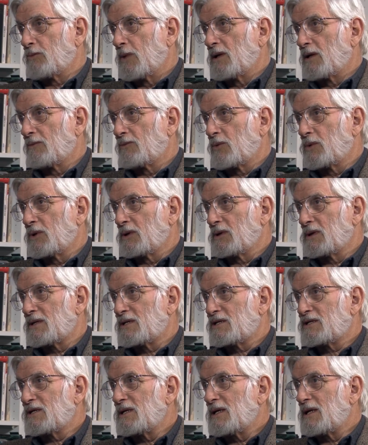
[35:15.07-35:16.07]
never really
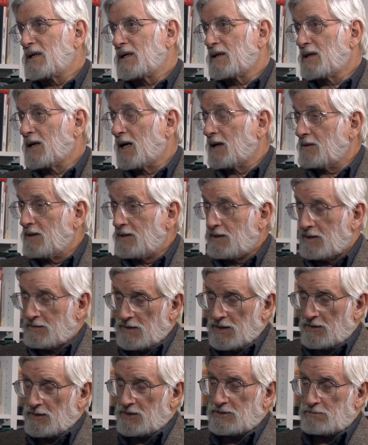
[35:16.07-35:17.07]
see anything.
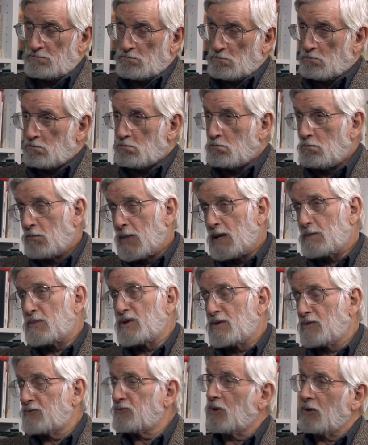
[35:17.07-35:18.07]
Now, this may
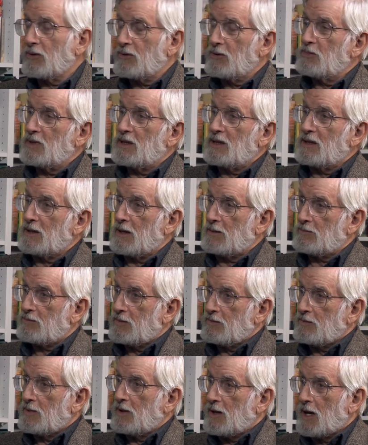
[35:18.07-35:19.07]
be the fault of the media.
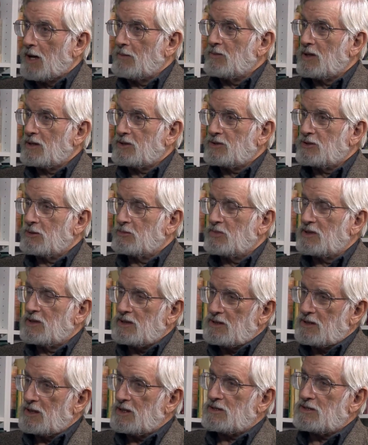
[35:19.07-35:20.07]
I'm not sure. But
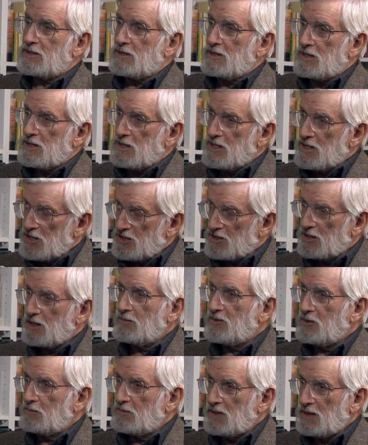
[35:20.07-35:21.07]
it does
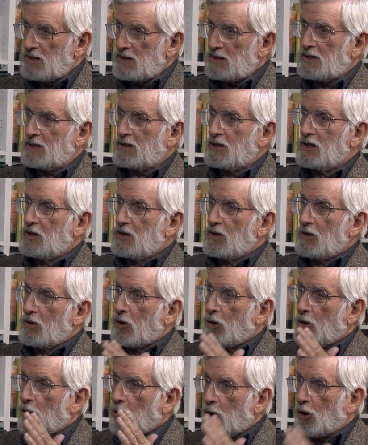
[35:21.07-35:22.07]
seem to me that
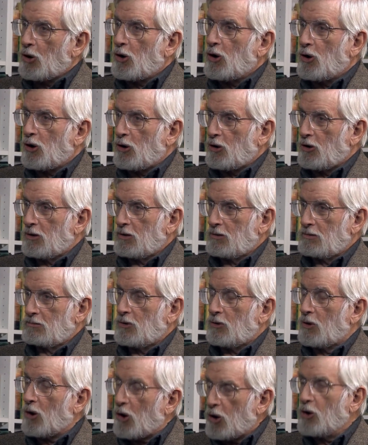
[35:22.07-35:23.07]

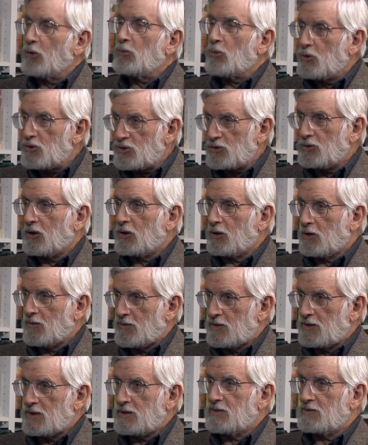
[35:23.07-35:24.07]
almost all of
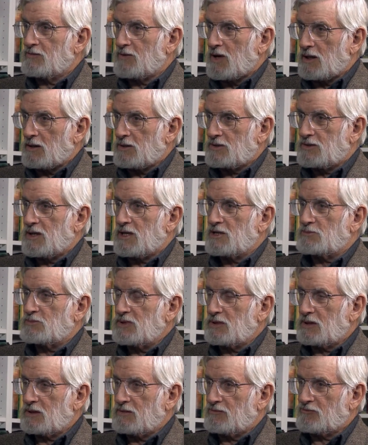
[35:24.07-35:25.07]
the lethal violence has
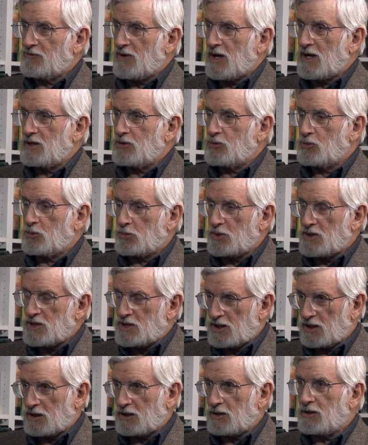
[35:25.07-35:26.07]
been confined to a
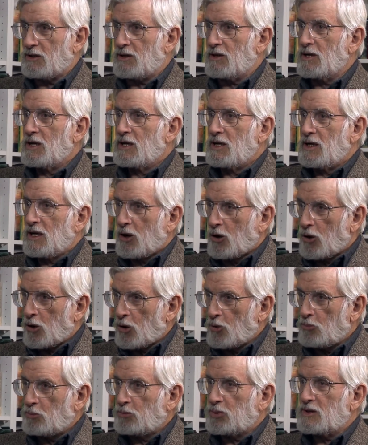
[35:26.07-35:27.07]
particular
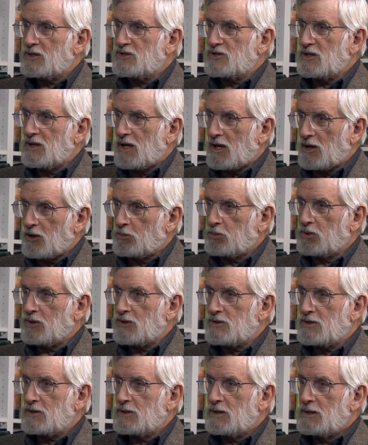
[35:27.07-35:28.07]
hopeless and
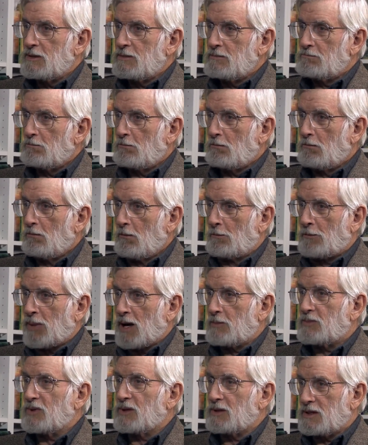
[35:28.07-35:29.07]
helpless
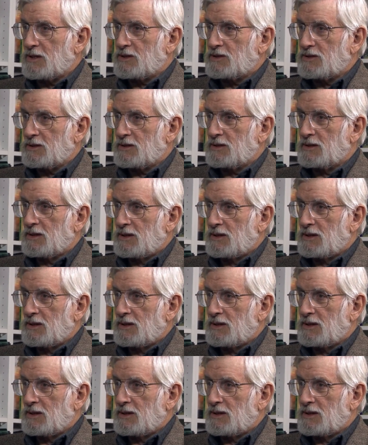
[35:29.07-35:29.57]
population